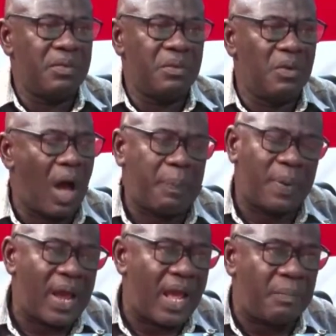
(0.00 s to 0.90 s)

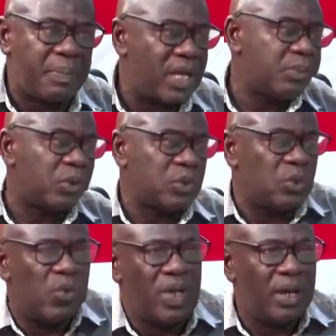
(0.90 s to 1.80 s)
apply our passport to know
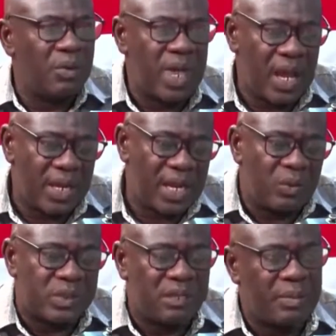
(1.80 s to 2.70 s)
idea when
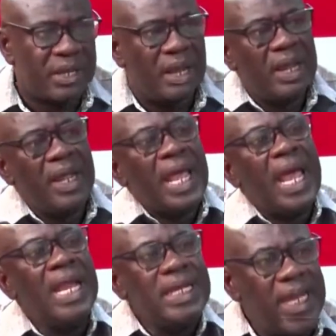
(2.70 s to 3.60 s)
Sabeka,
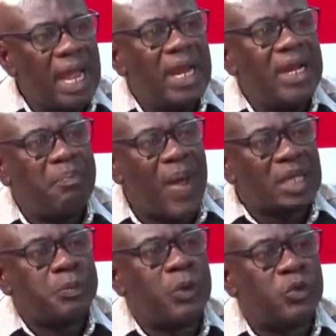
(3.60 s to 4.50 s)
and then
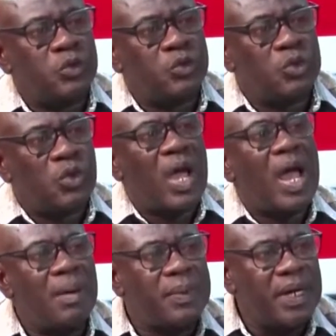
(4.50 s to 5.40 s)
passport to know so no
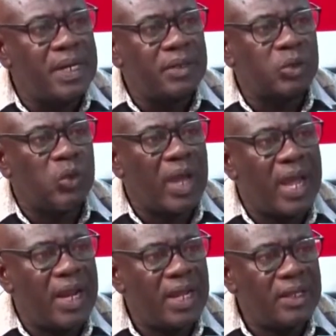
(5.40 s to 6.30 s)
upgrade so
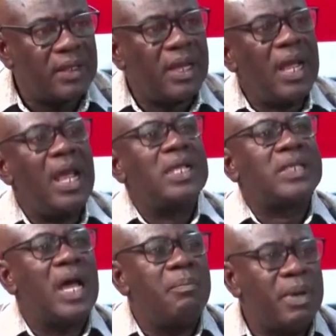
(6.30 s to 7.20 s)
adding as
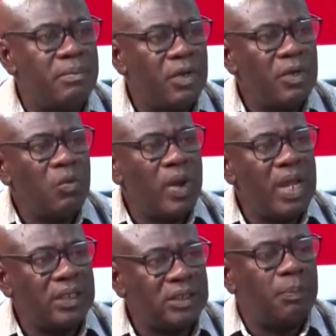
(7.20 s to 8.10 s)
happened. We are
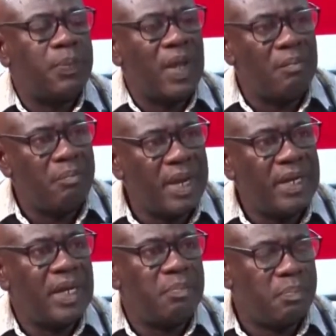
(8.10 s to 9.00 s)
cheap
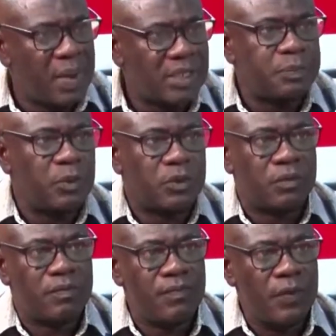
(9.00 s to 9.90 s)
embedded. That is cheap
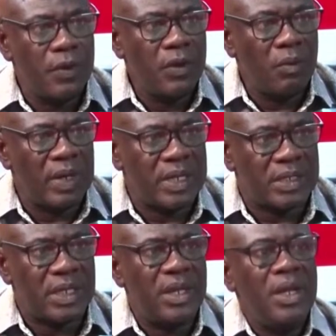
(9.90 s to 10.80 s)
embedded. The embedded
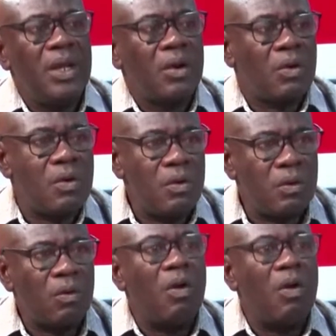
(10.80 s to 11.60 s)
will be very beautiful